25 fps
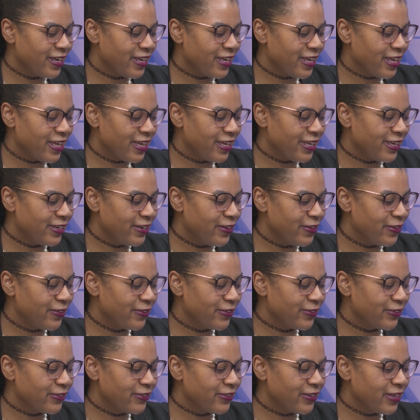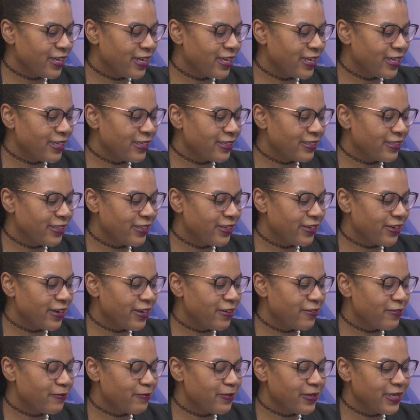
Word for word: I know uh, there have